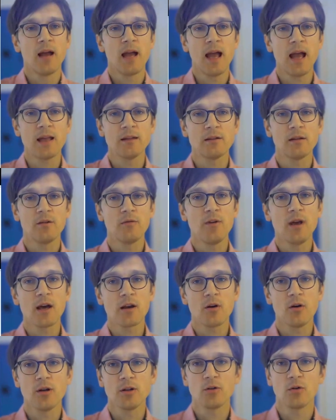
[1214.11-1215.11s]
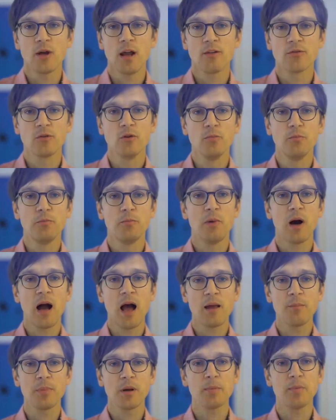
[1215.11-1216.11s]
And we are going to have two
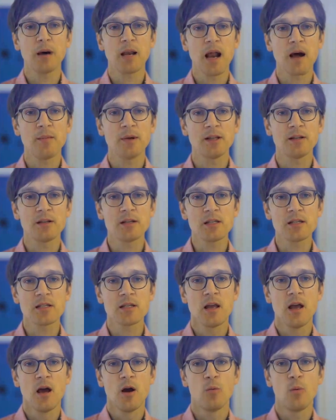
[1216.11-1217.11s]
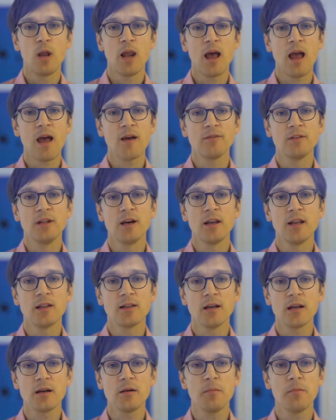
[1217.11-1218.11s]
hyperparameters. We'll have the
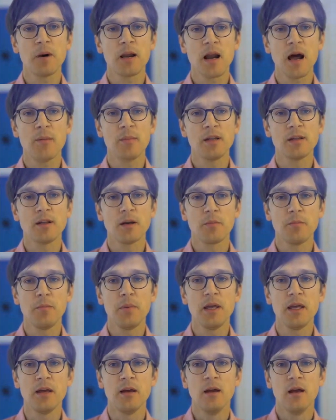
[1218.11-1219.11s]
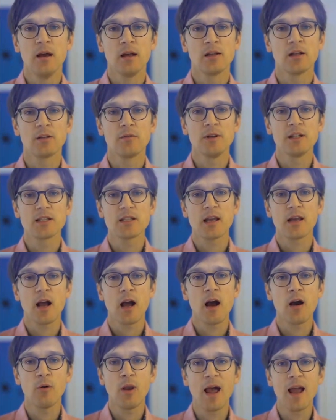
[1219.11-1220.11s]
return parameter P that will say
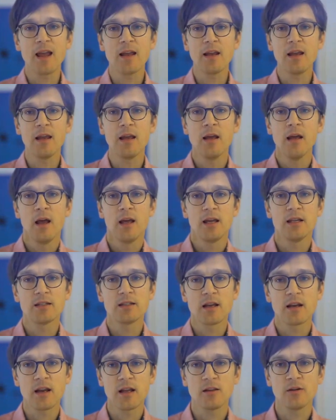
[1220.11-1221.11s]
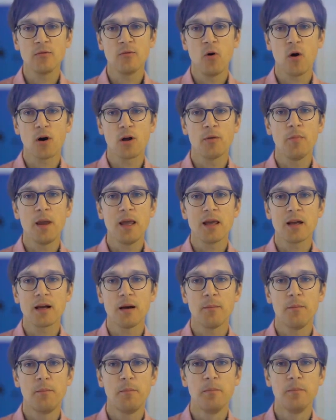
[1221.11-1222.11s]
how likely is the random walk make
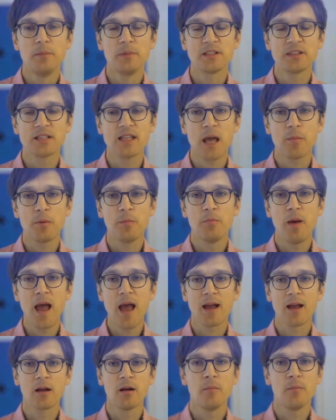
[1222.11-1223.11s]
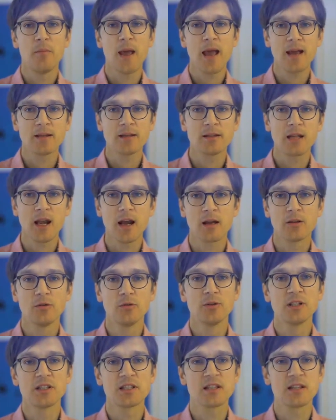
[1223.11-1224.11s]
a step back, backtrack
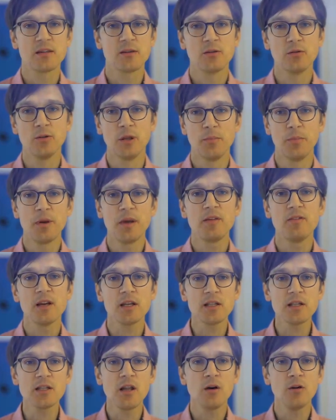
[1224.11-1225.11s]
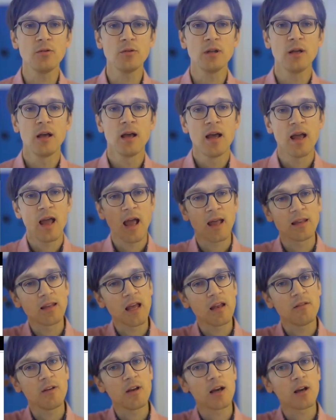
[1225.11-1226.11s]
to the, to the previous node. And
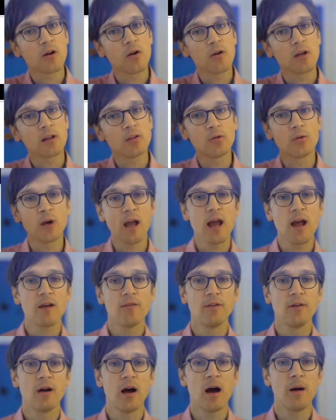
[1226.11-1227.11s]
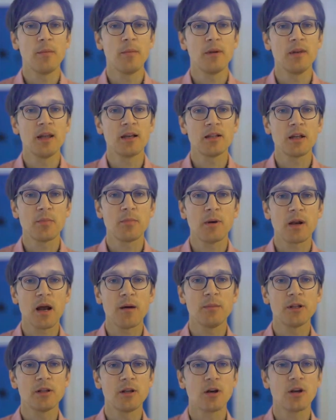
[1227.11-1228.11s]
then we are going to have another
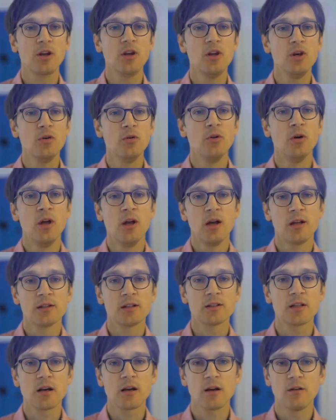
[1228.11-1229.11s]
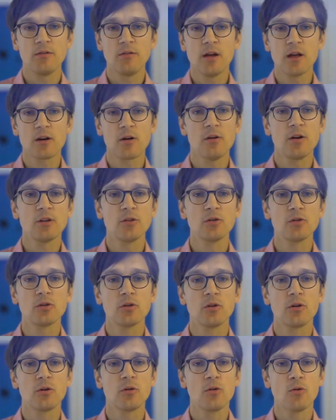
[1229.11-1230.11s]
parameter Q that are, we are going to
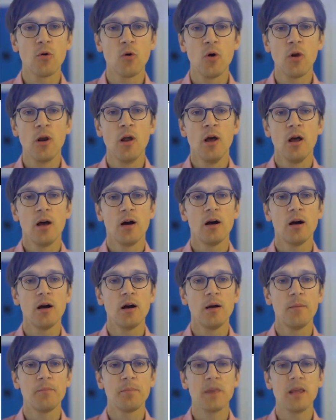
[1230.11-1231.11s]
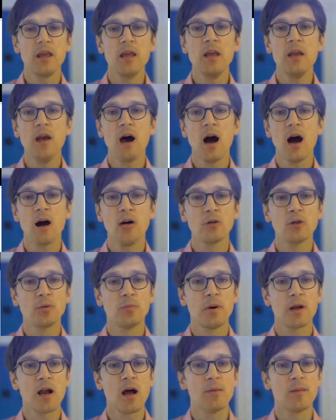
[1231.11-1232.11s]
call uh,
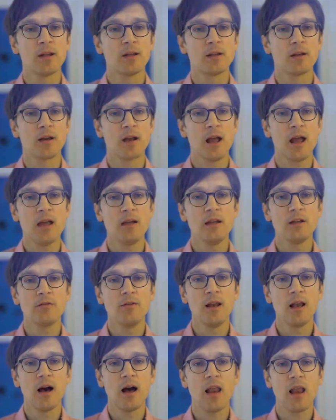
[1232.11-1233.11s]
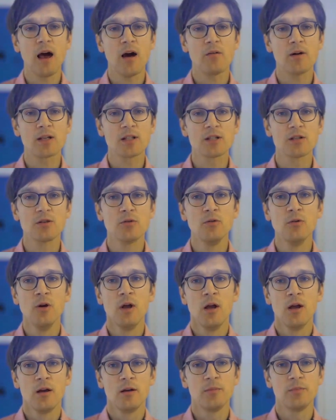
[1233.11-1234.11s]
in-out parameter. And it will allow us
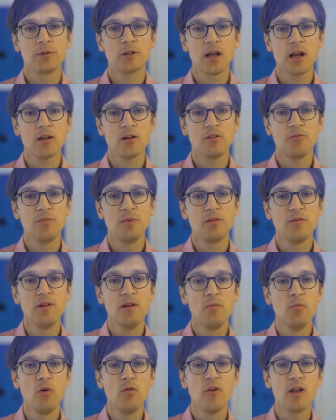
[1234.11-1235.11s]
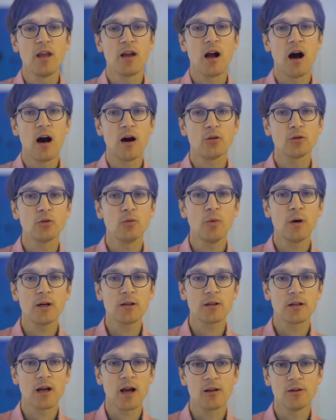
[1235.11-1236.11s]
to trade off between moving
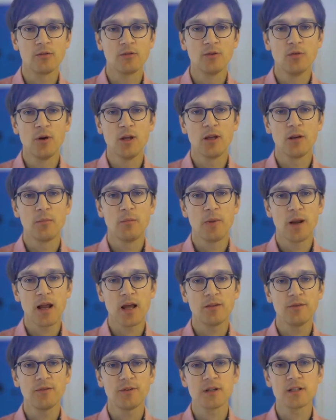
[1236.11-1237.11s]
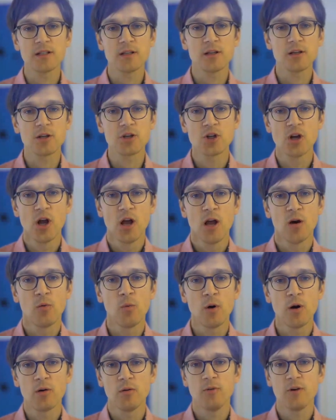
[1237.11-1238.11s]
outward, kind of doing breadth first search,
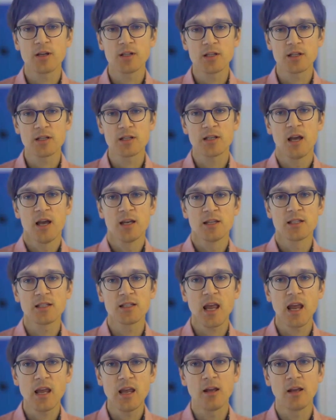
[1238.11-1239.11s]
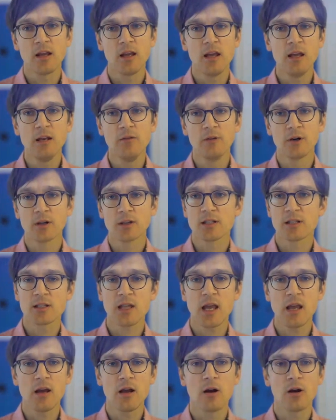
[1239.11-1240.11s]
versus staying inward,
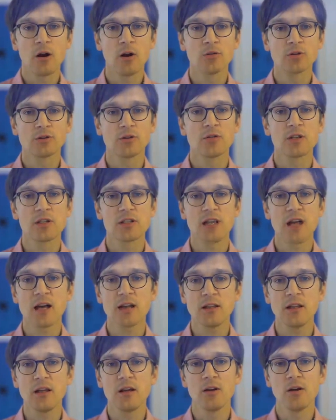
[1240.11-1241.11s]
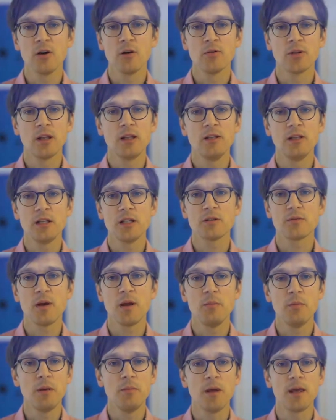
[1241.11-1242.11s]
staying close to the starting node, in this
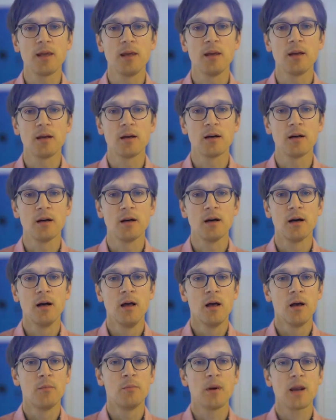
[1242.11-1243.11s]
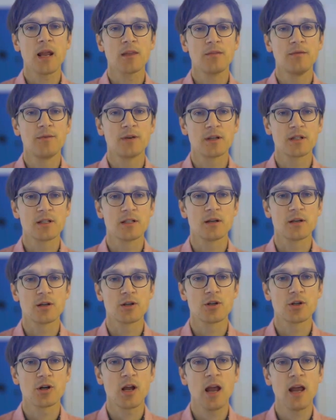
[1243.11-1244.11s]
way mimicking uh, breadth first
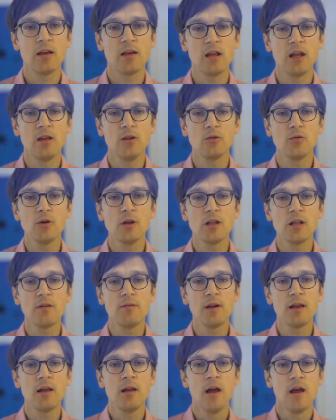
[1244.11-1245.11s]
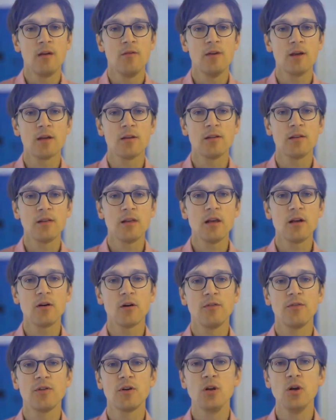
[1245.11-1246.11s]
search. And intuitively, we can
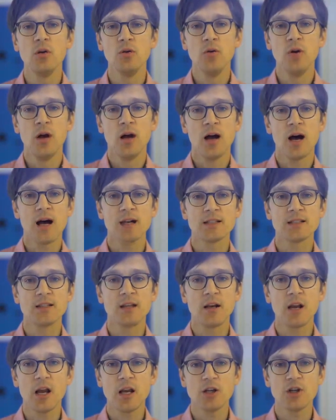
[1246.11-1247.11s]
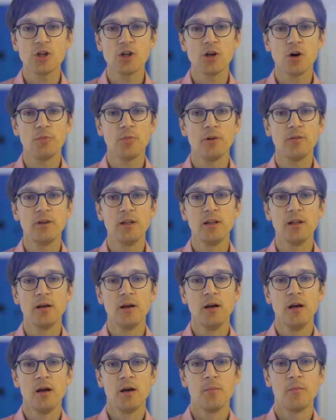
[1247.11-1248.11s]
think of Q as the ratio between
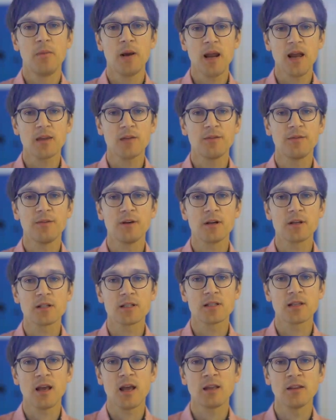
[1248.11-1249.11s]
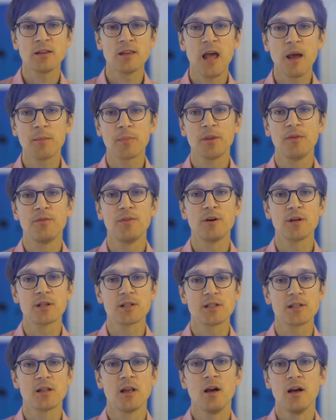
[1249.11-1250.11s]
the breadth first and depth
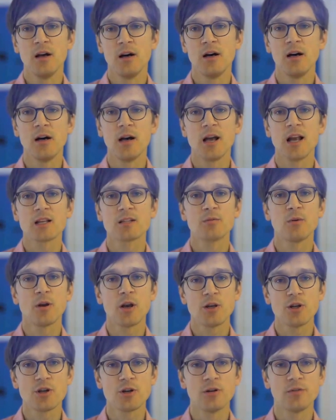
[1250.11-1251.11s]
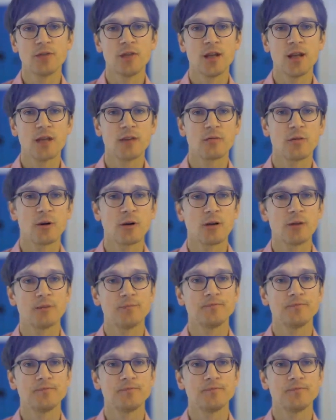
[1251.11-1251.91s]
first uh, exploration of the network.